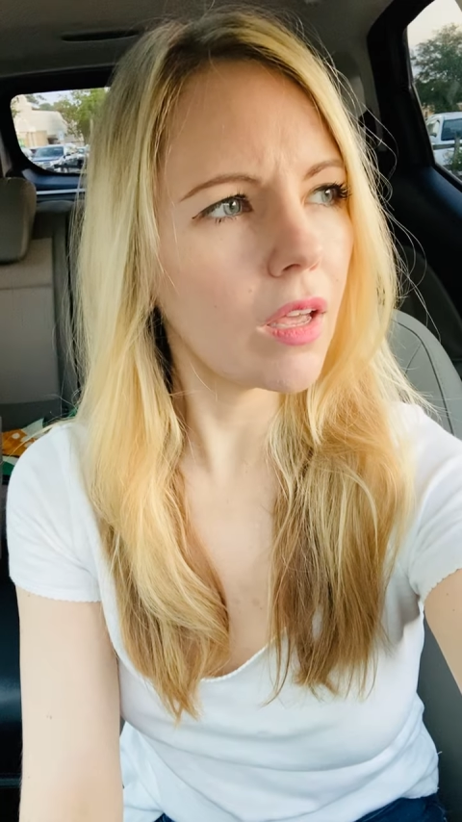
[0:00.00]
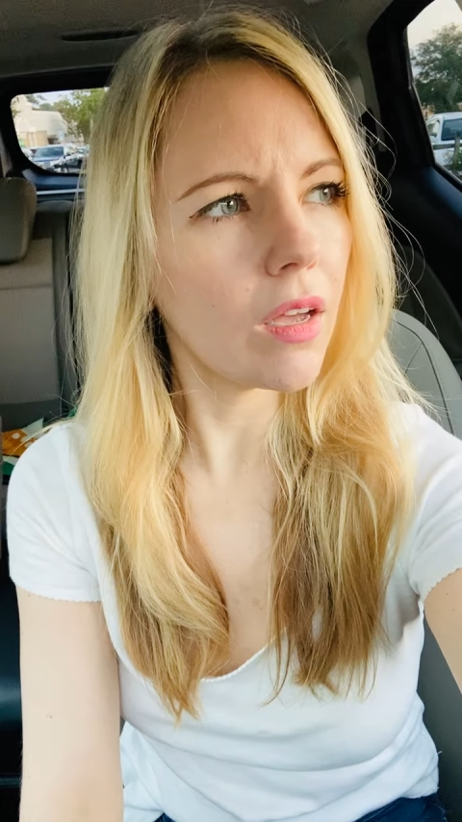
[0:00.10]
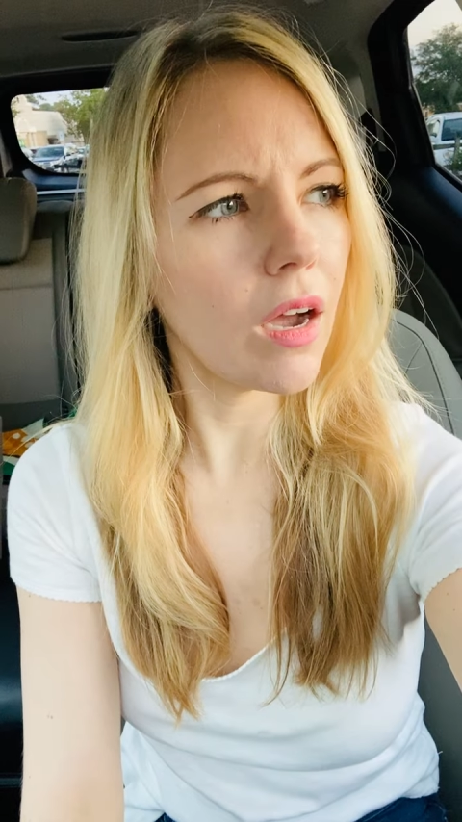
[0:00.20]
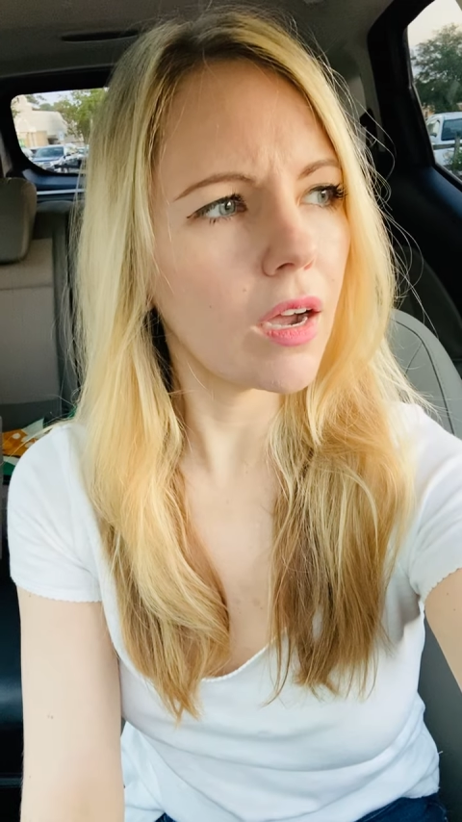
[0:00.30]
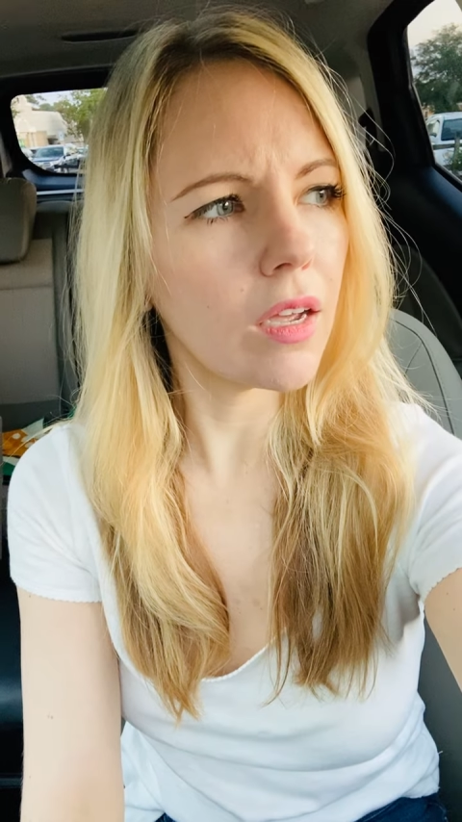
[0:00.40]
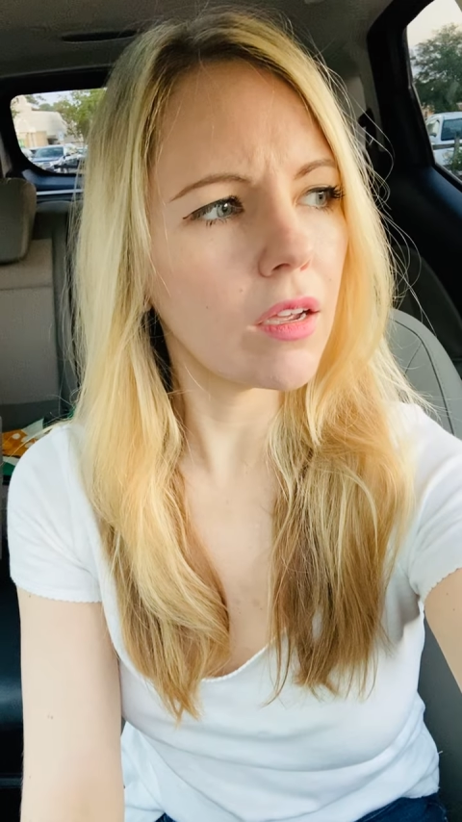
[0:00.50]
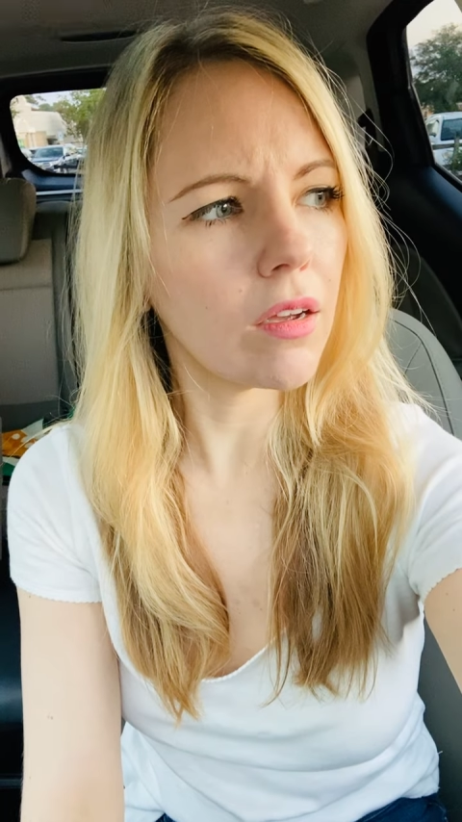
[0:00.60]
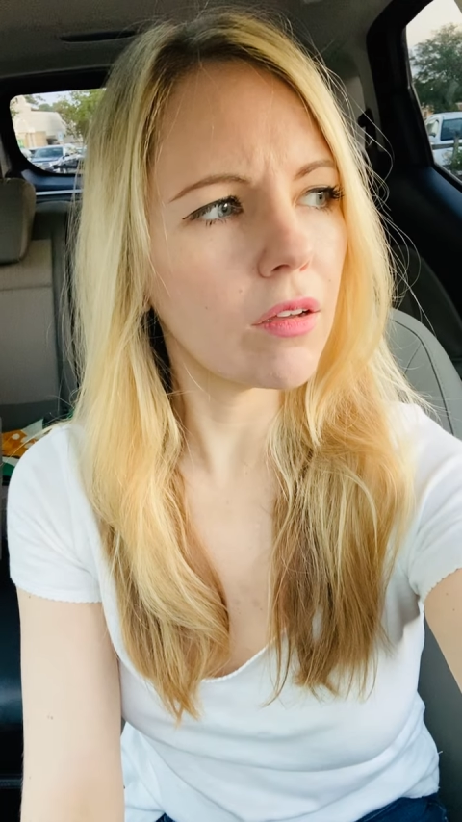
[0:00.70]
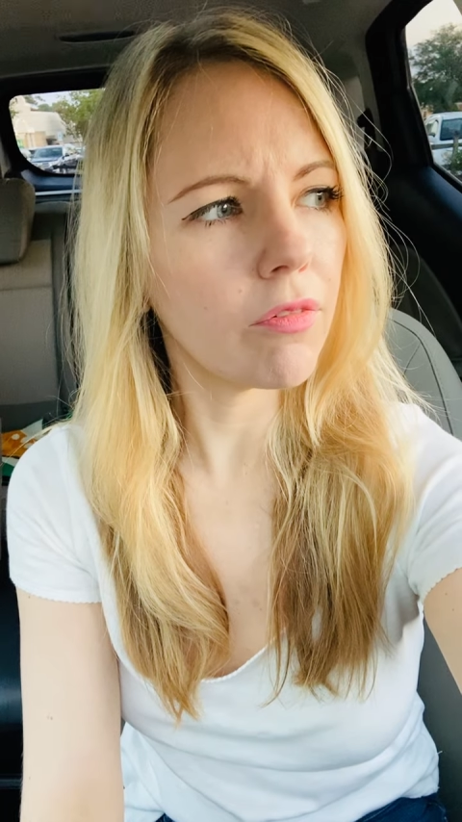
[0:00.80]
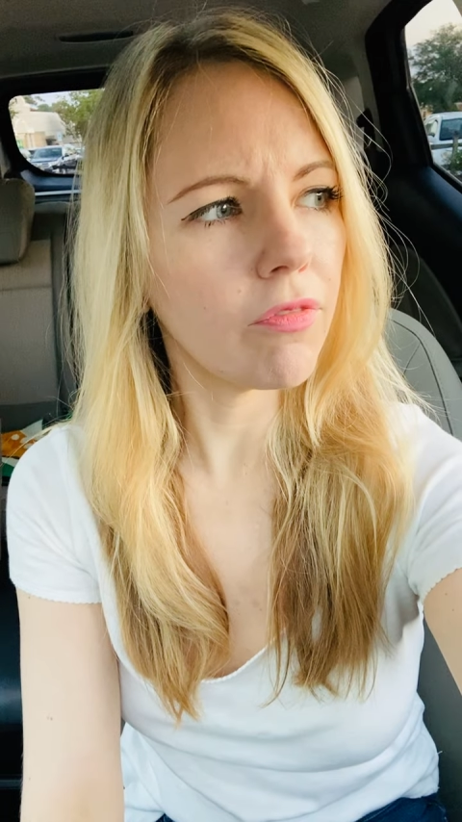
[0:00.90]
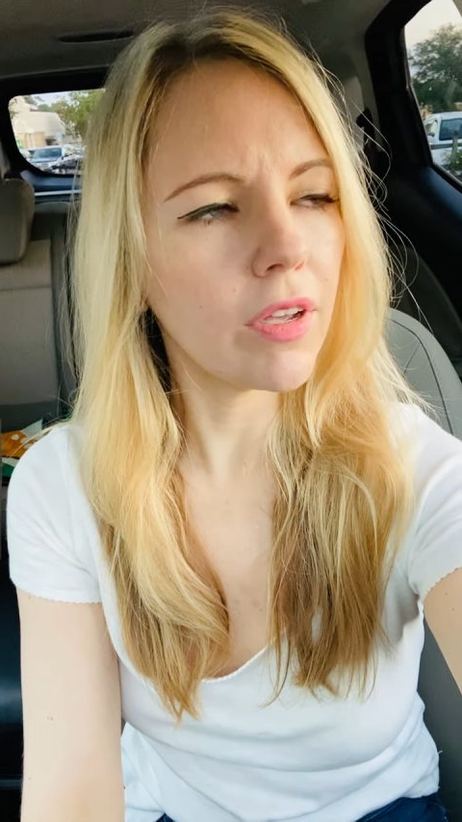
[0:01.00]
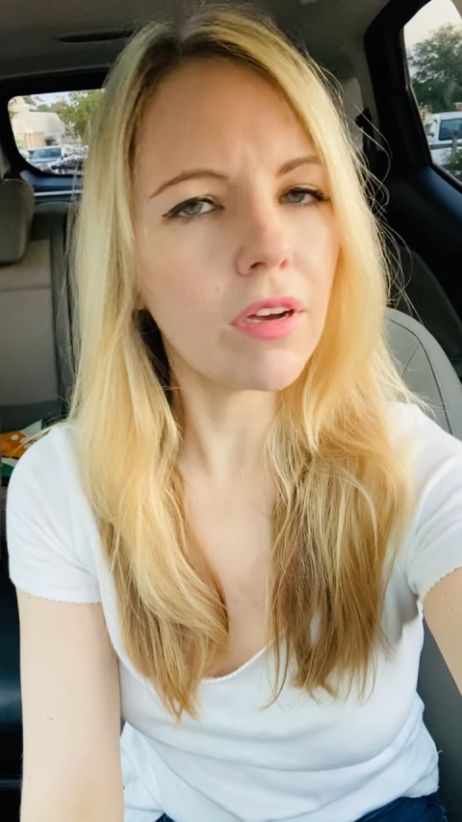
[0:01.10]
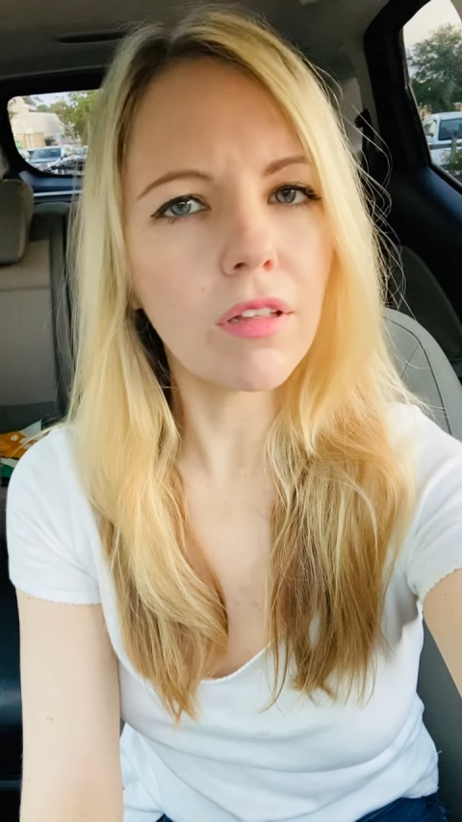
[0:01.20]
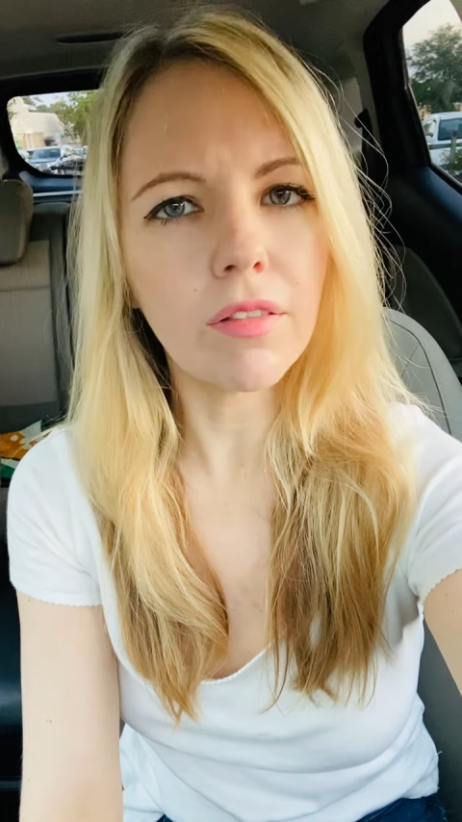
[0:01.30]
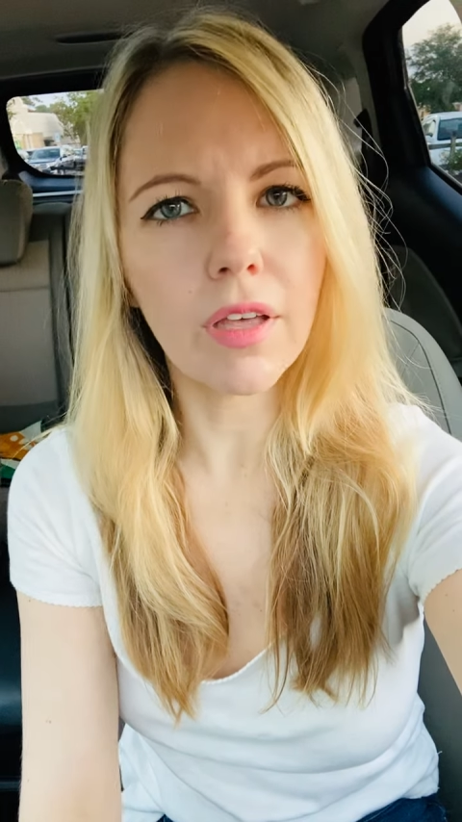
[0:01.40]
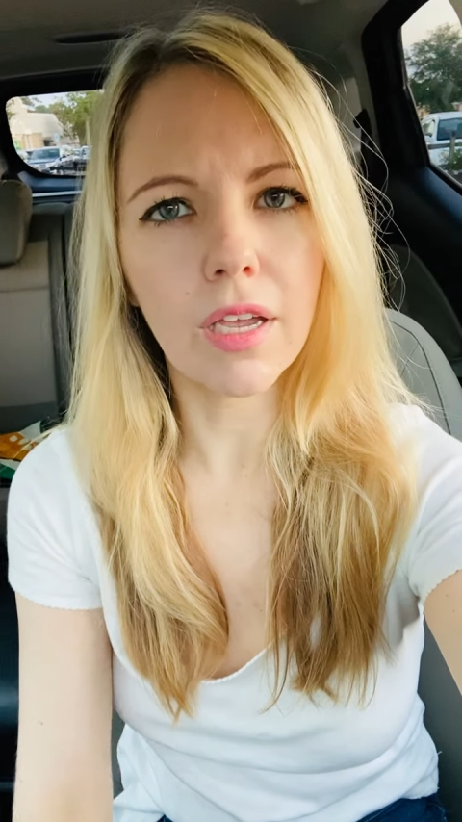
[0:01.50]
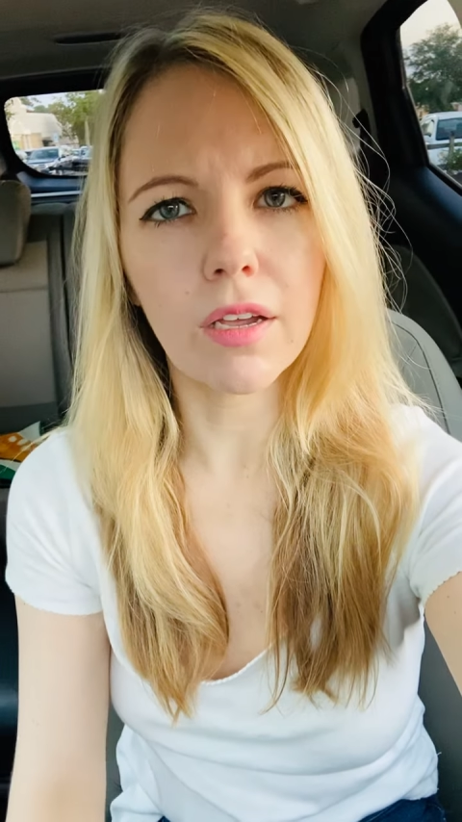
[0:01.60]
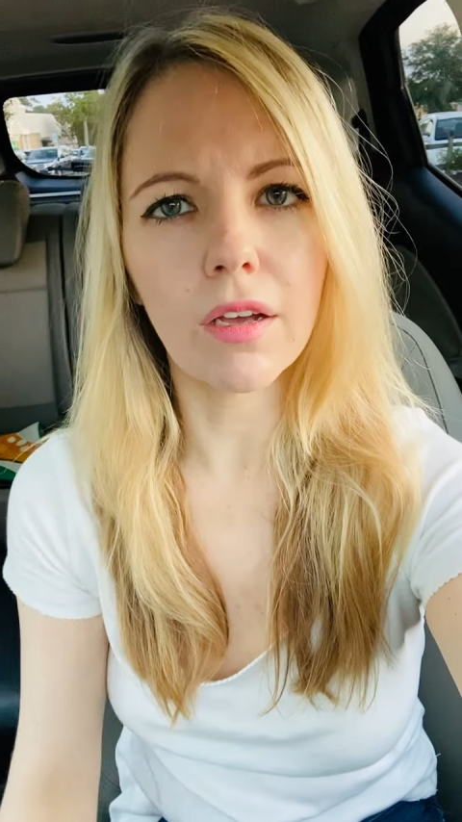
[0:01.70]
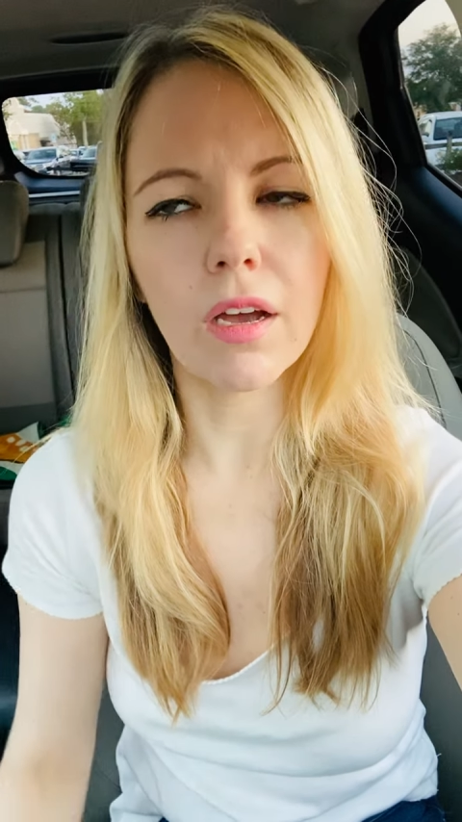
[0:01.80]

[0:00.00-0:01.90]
I feel like,